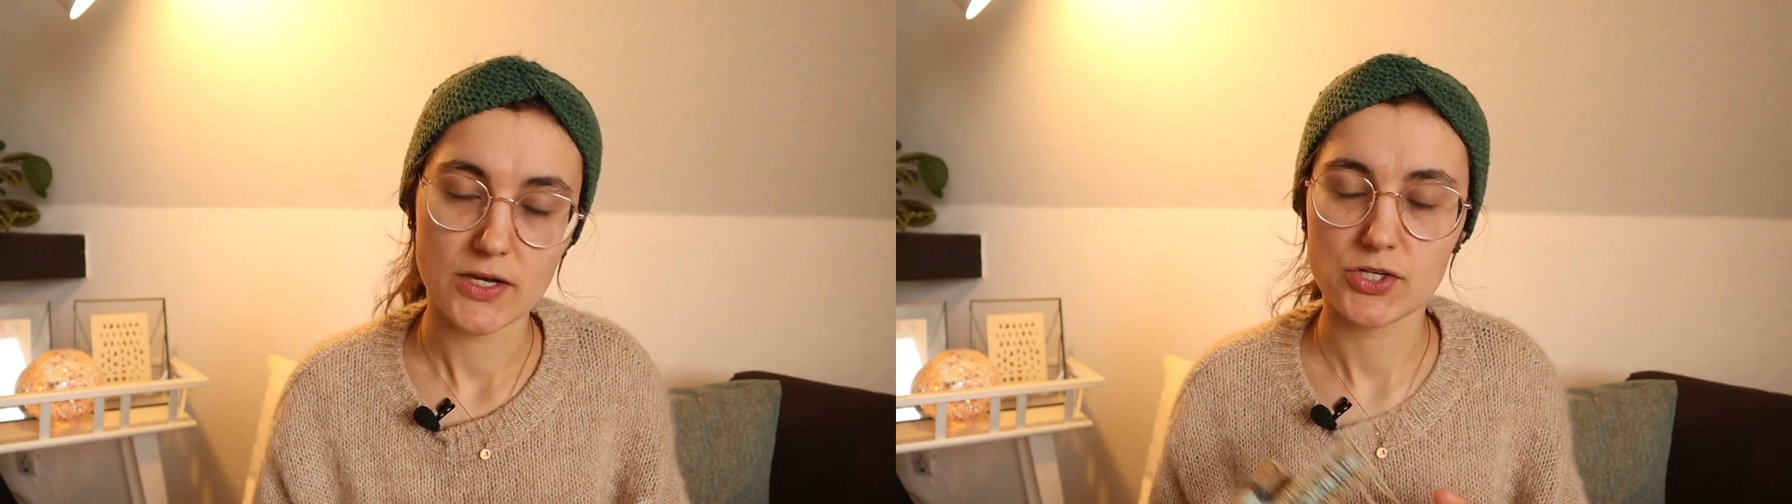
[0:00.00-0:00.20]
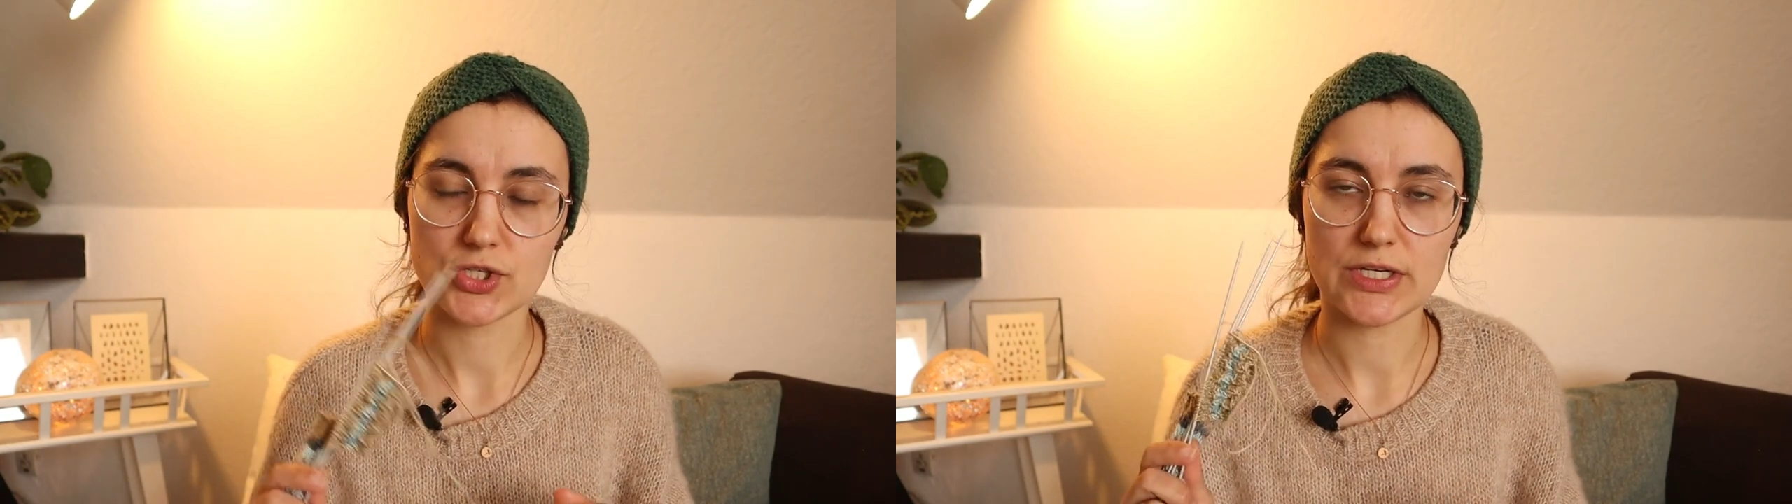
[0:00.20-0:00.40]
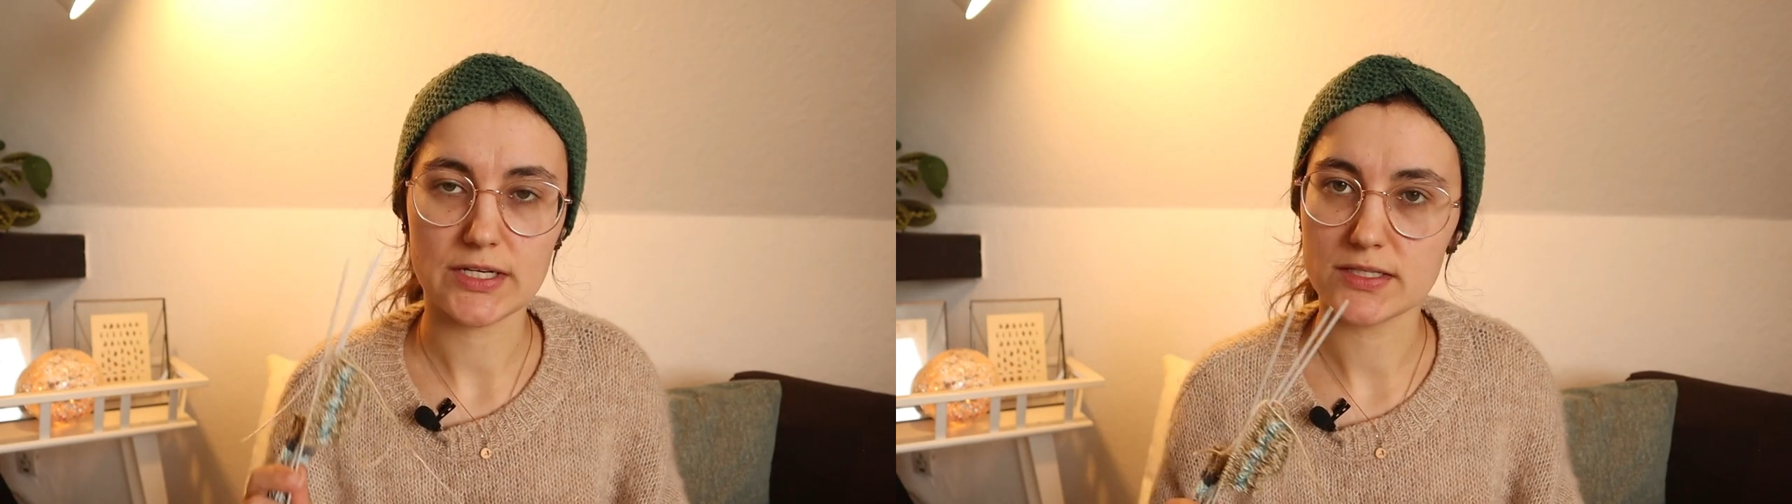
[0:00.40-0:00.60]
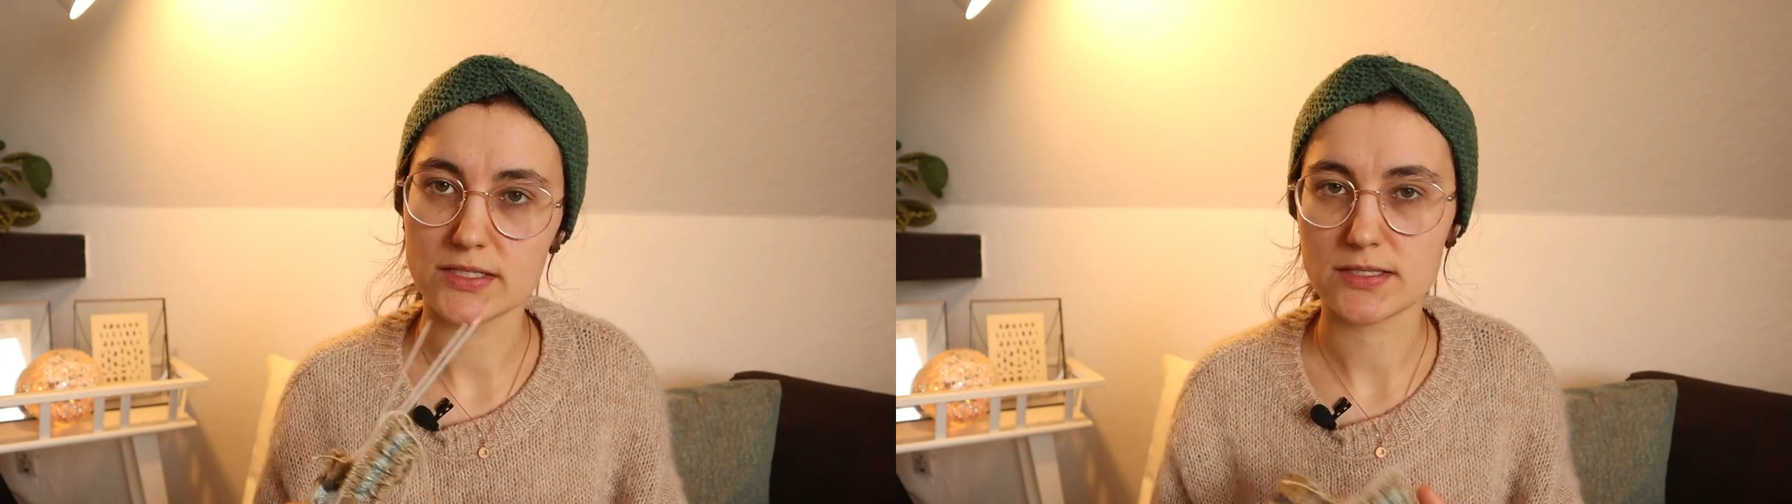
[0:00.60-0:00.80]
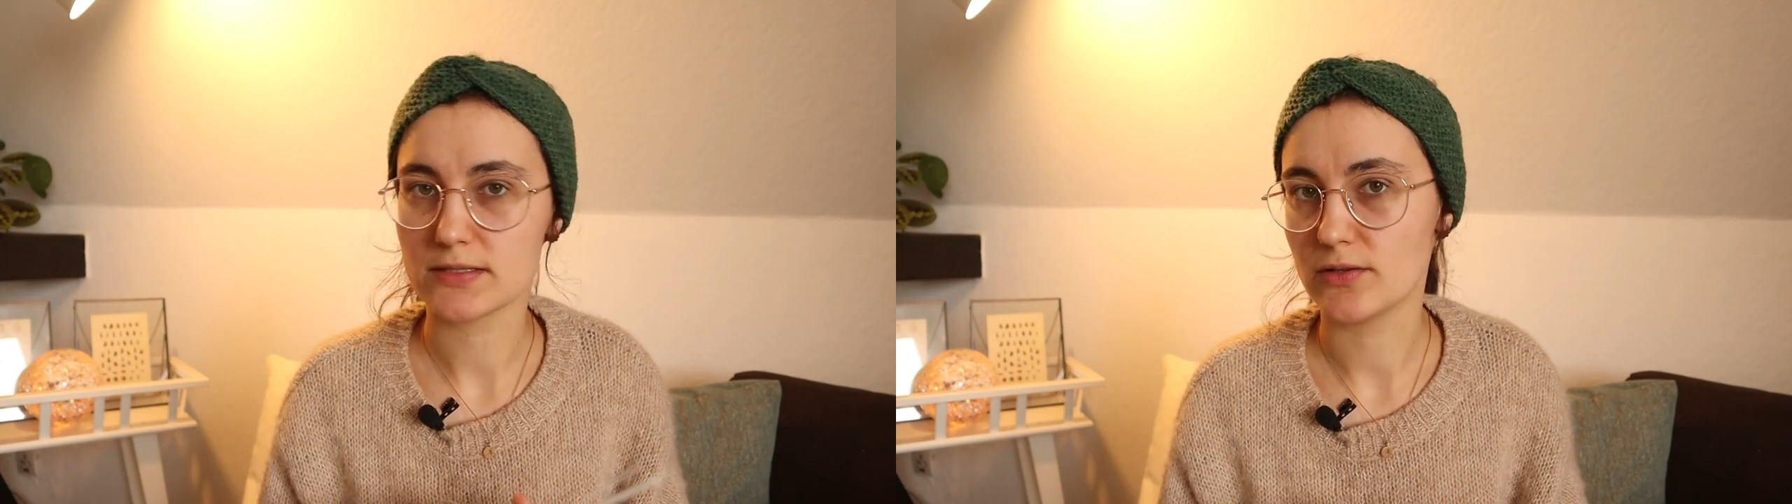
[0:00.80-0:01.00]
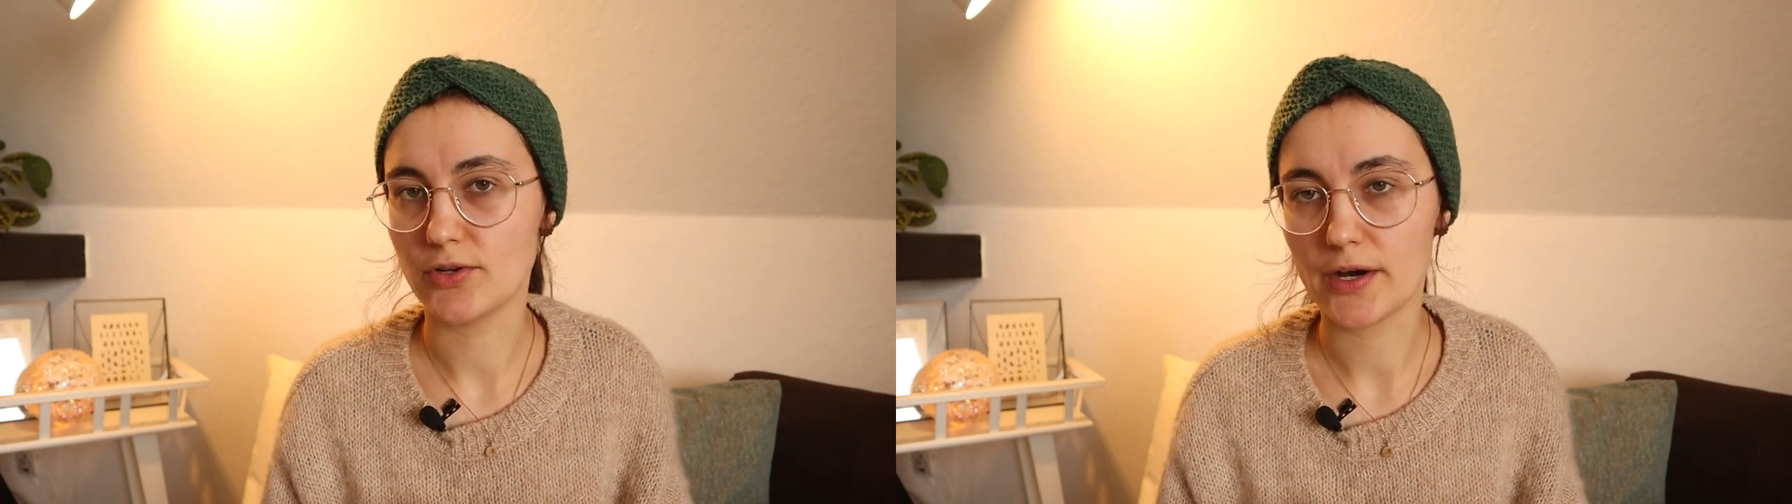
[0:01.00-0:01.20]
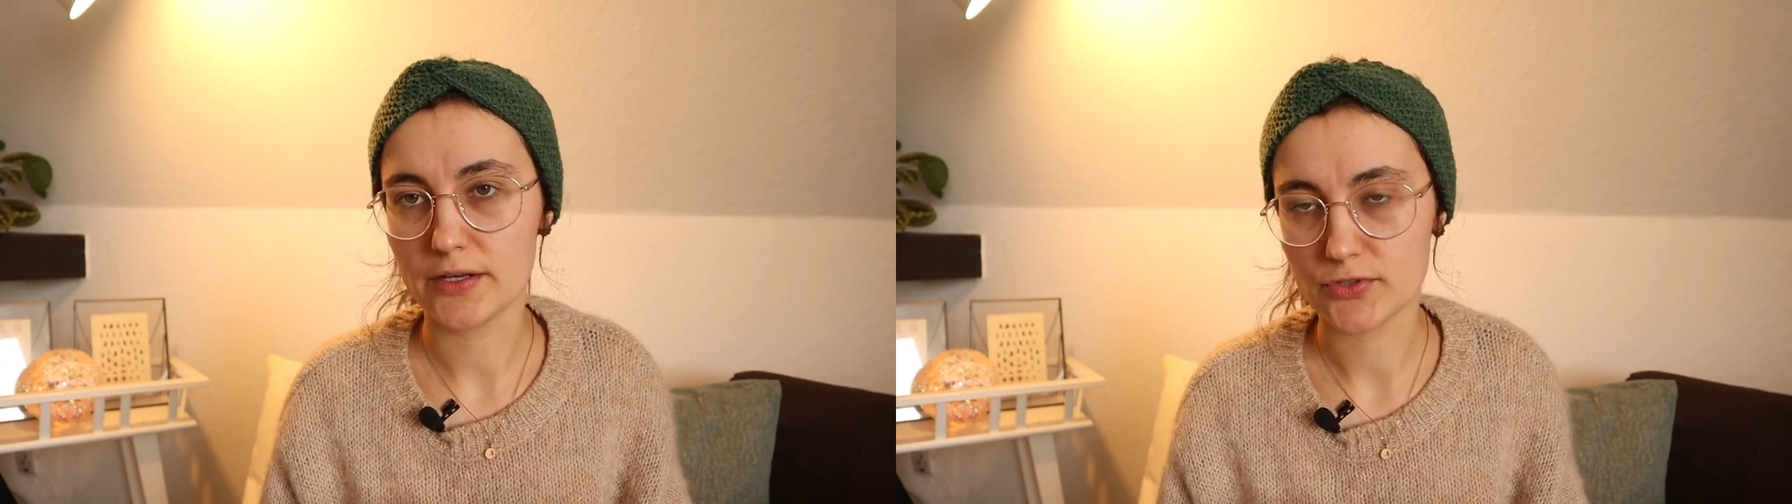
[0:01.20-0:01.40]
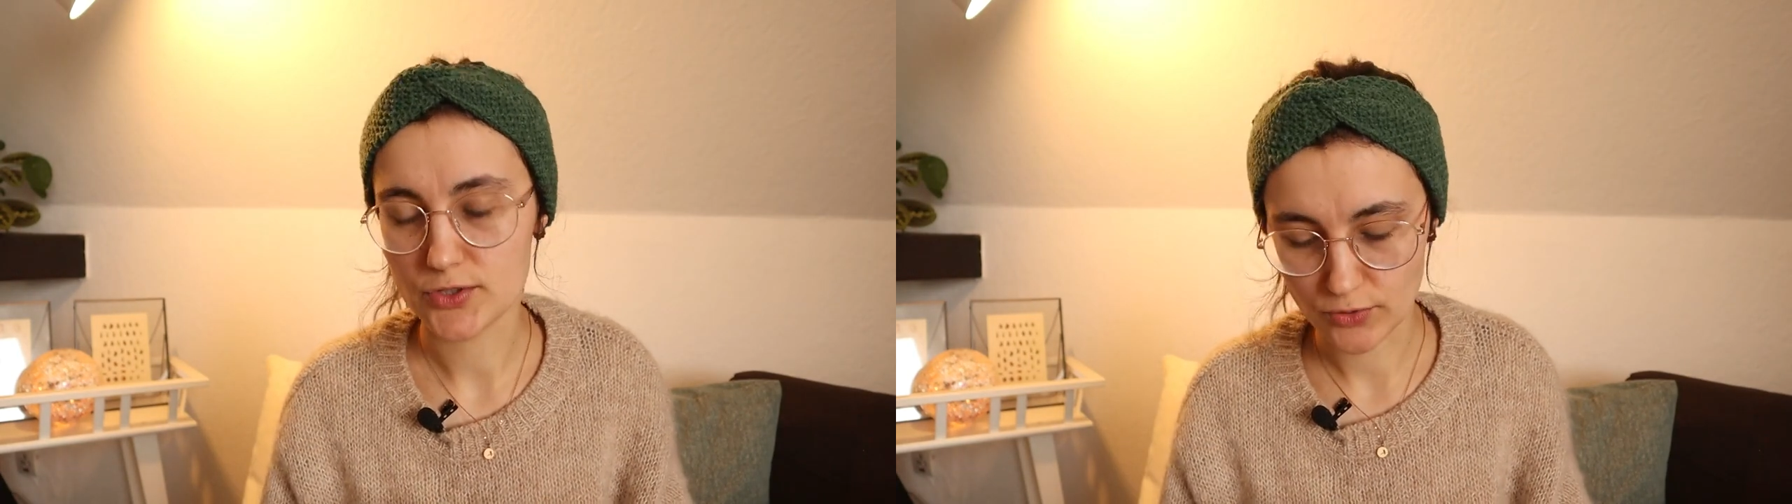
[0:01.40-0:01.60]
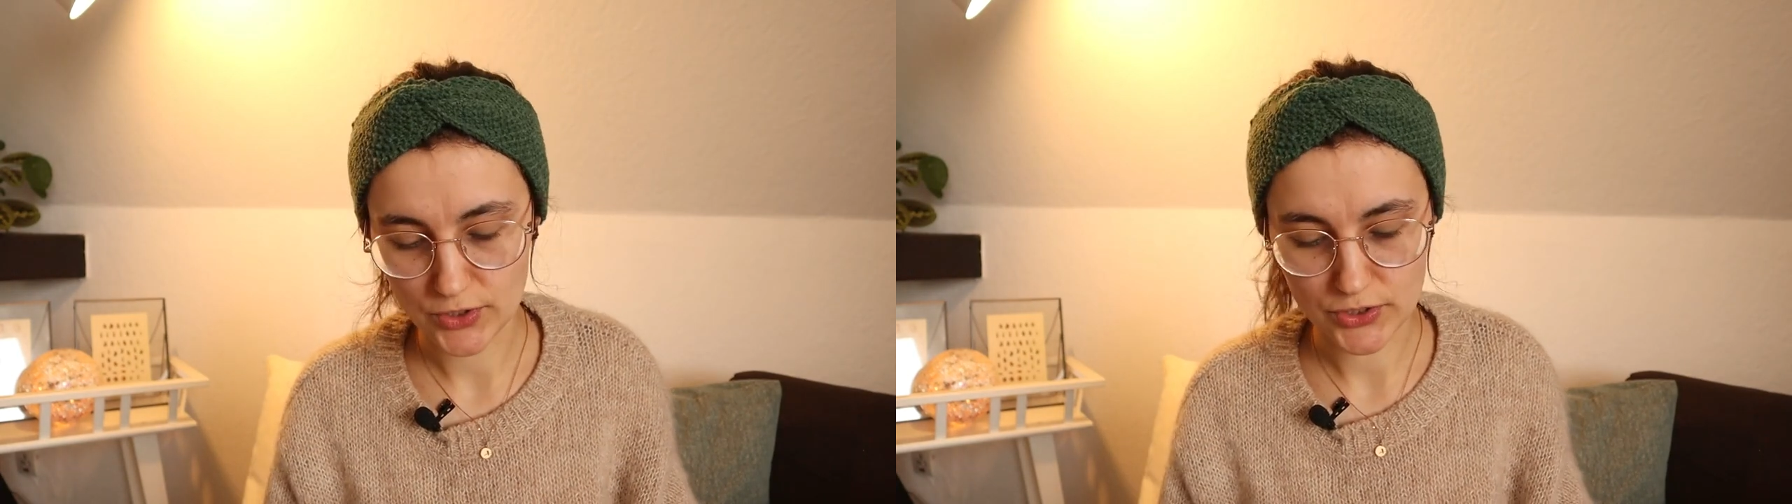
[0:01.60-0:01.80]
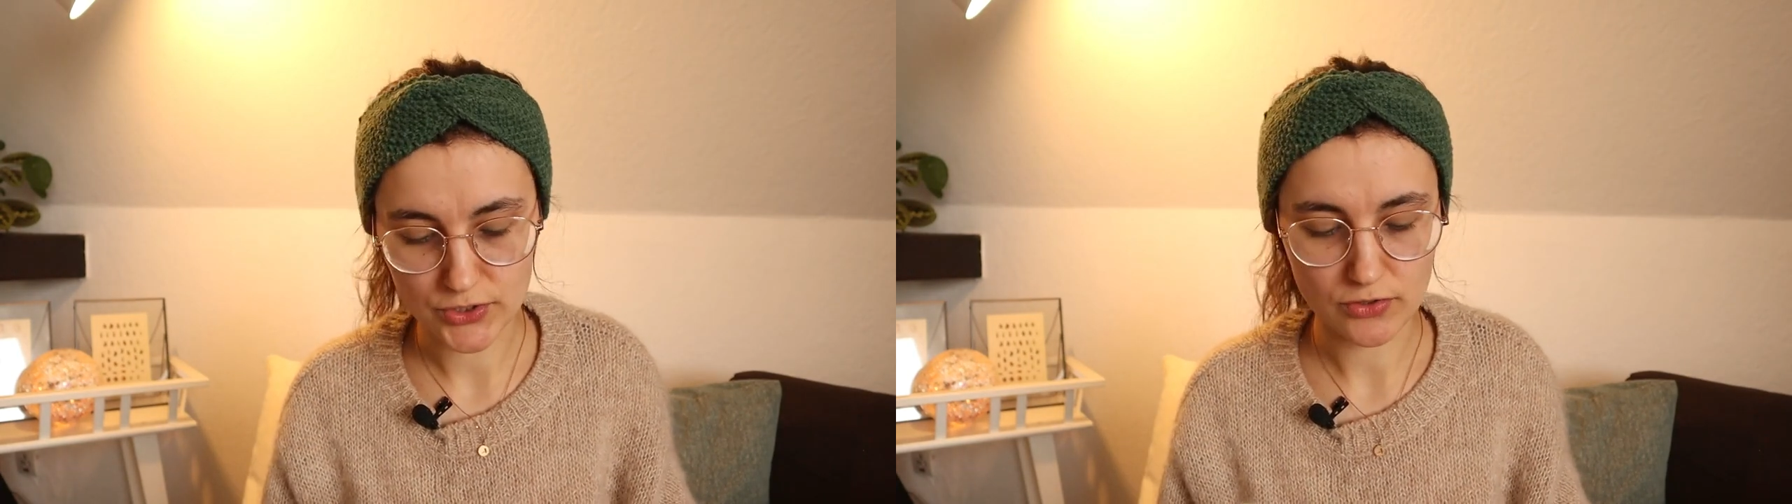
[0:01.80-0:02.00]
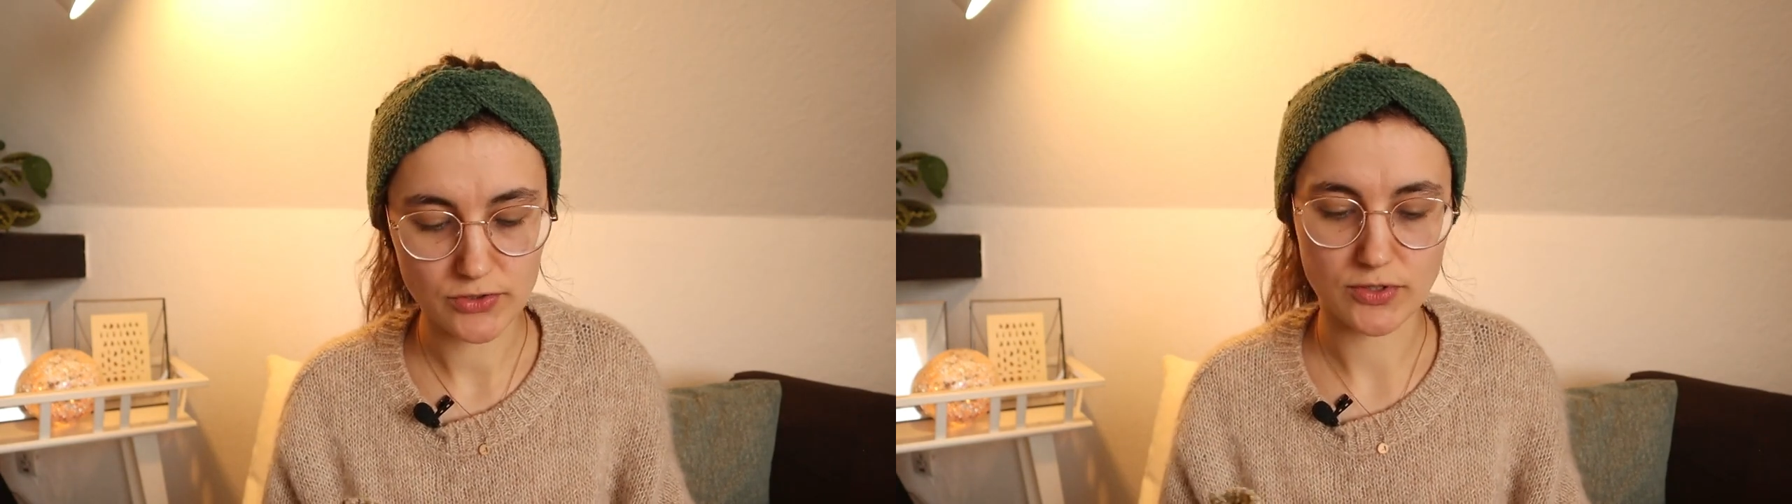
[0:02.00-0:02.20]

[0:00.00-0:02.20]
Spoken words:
She is not even 2 years old,